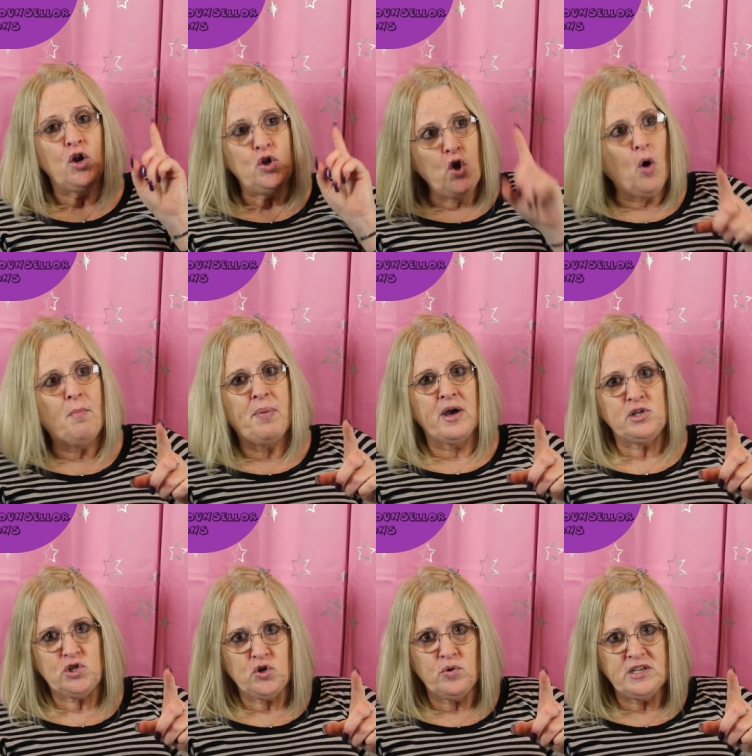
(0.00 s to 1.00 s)
not by
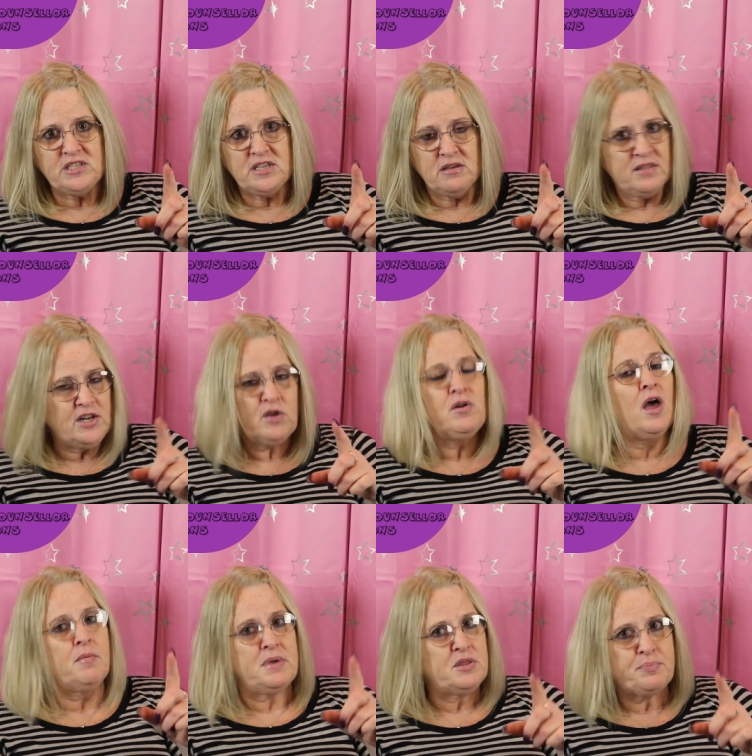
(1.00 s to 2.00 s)
choice, they don't
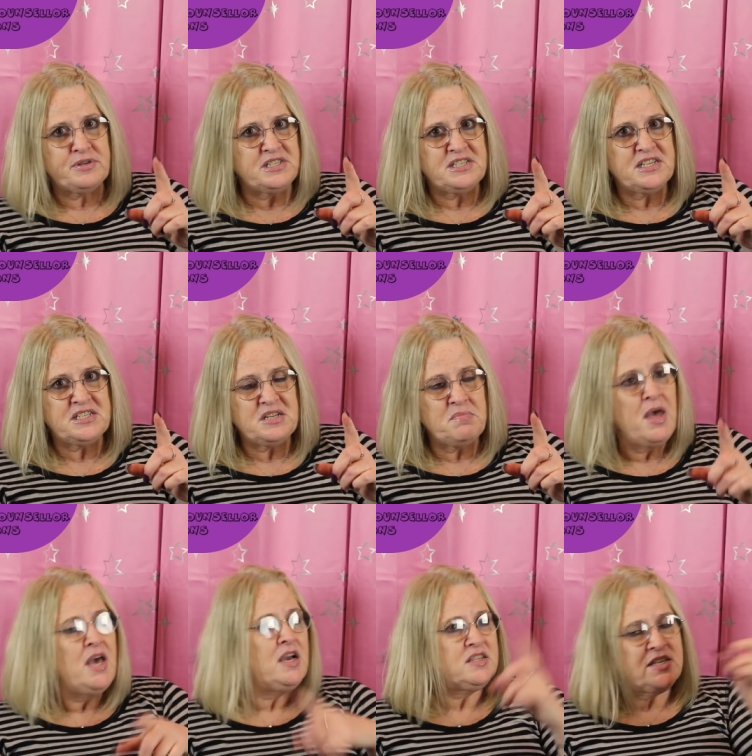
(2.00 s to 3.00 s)
like me, the prison system,
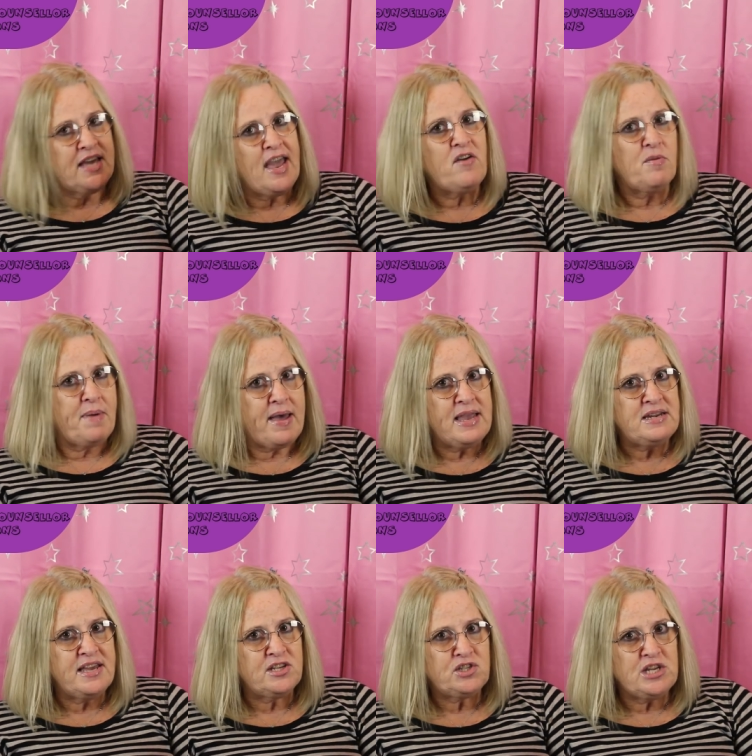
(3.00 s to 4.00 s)
because I care about
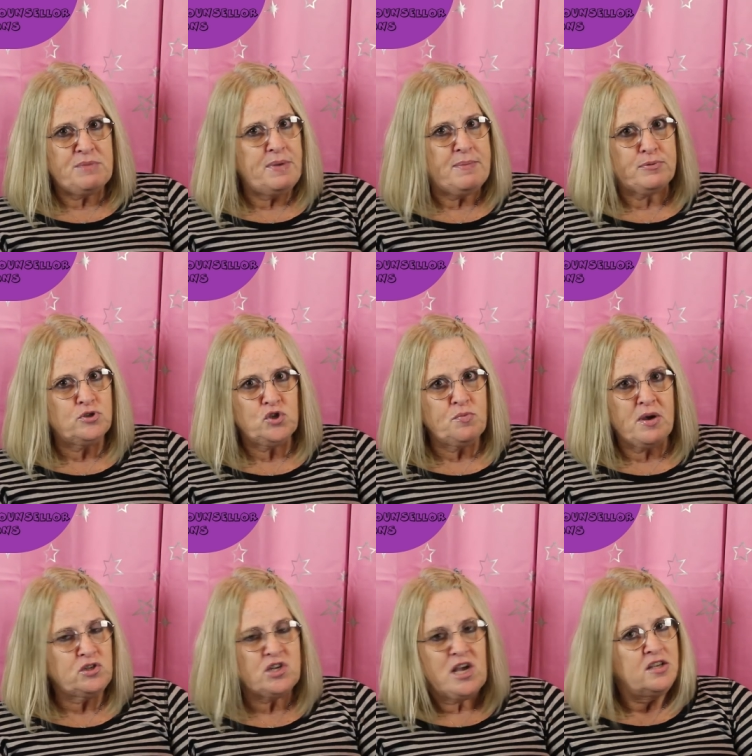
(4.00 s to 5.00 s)
ADHD people too
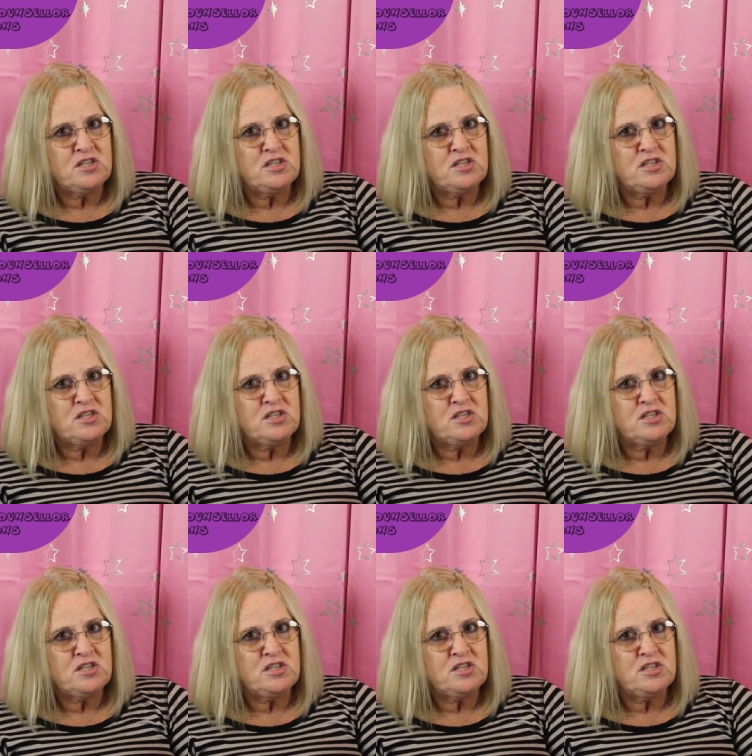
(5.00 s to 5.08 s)
much.